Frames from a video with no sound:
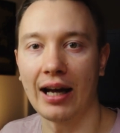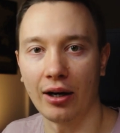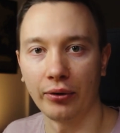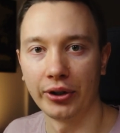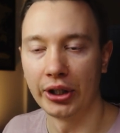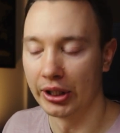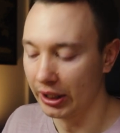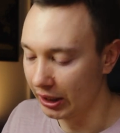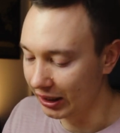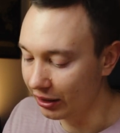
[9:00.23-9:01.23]
out.
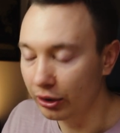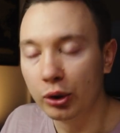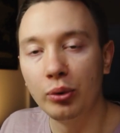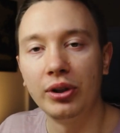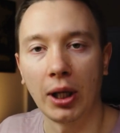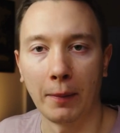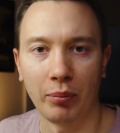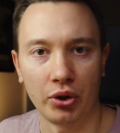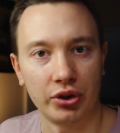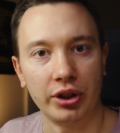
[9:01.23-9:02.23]
Include
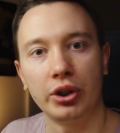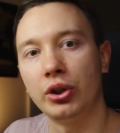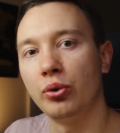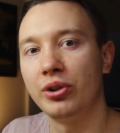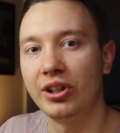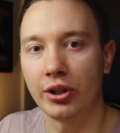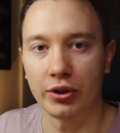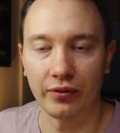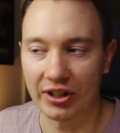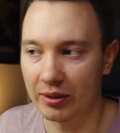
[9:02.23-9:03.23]
numbers, include
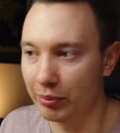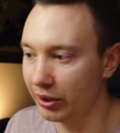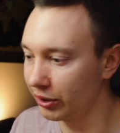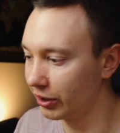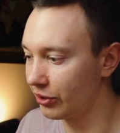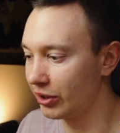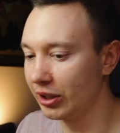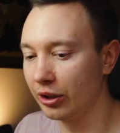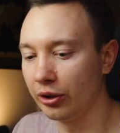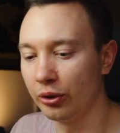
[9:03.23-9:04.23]
years of experience,
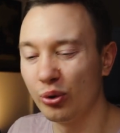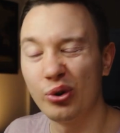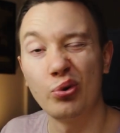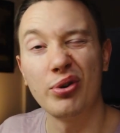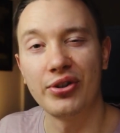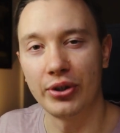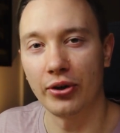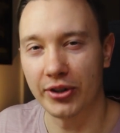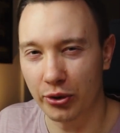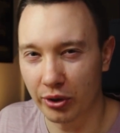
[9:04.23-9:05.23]
include
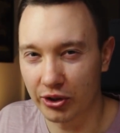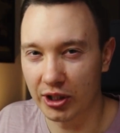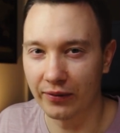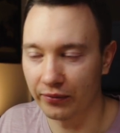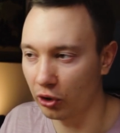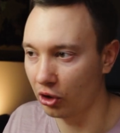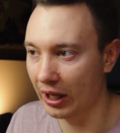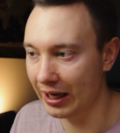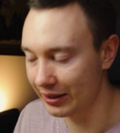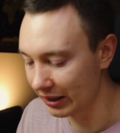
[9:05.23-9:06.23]
results that you achieved for
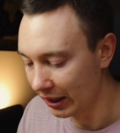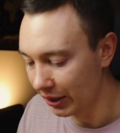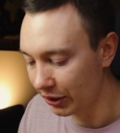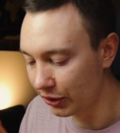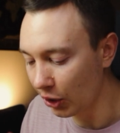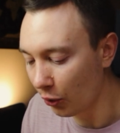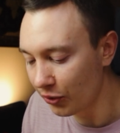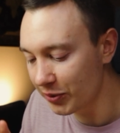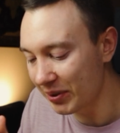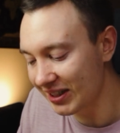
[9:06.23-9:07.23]
clients. You
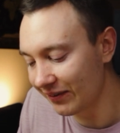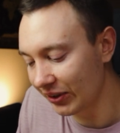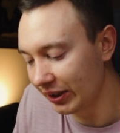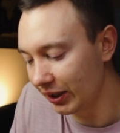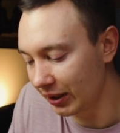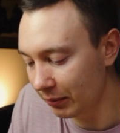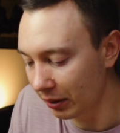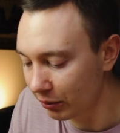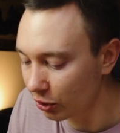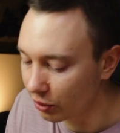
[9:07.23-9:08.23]
don't specifically,
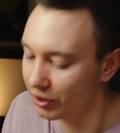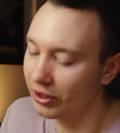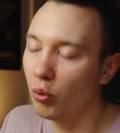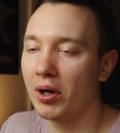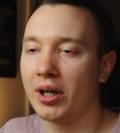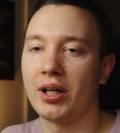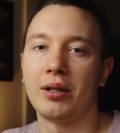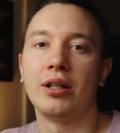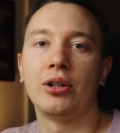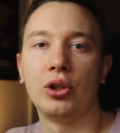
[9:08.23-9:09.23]
you still want to
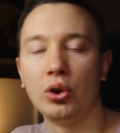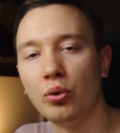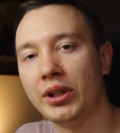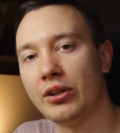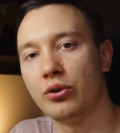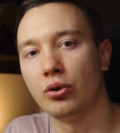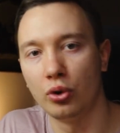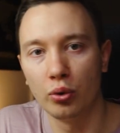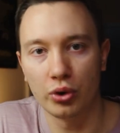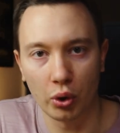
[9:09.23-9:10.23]
include that you
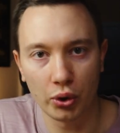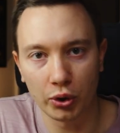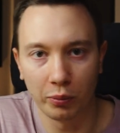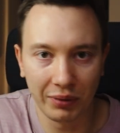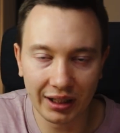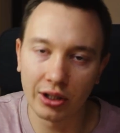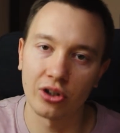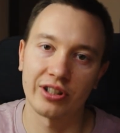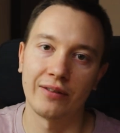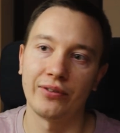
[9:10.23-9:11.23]
do social media
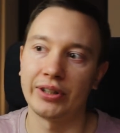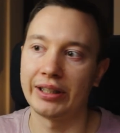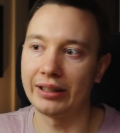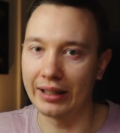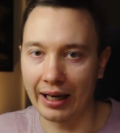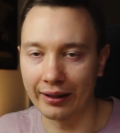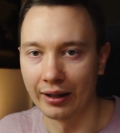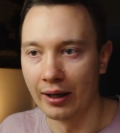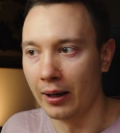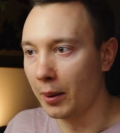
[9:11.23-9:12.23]
or something like that,
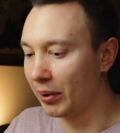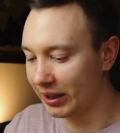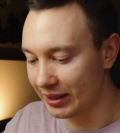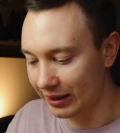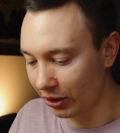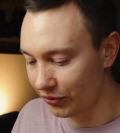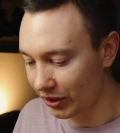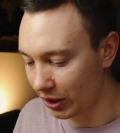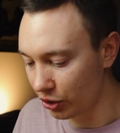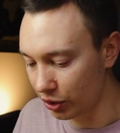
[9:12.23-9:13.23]
but instead of
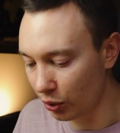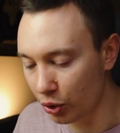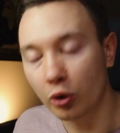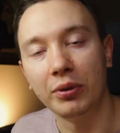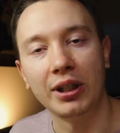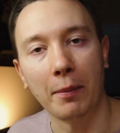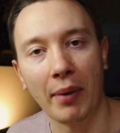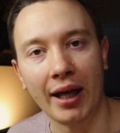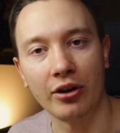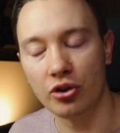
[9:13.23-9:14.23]
saying social media
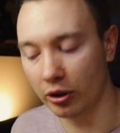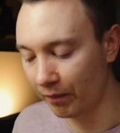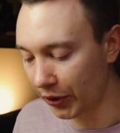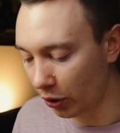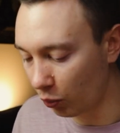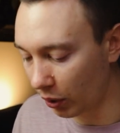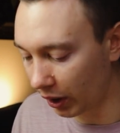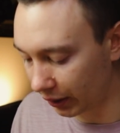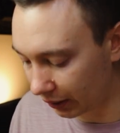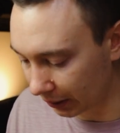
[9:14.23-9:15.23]
manager,
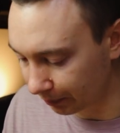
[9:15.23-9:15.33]
what